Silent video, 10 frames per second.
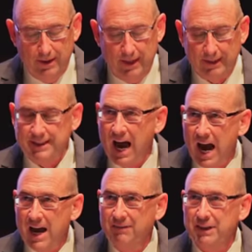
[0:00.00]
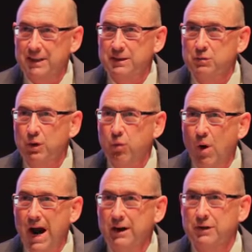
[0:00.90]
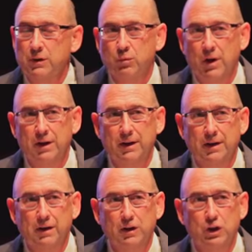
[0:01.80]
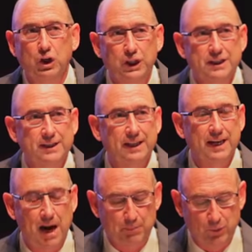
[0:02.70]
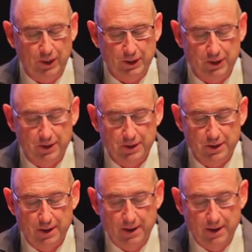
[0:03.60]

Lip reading: and the time that it's required to run good sting operations.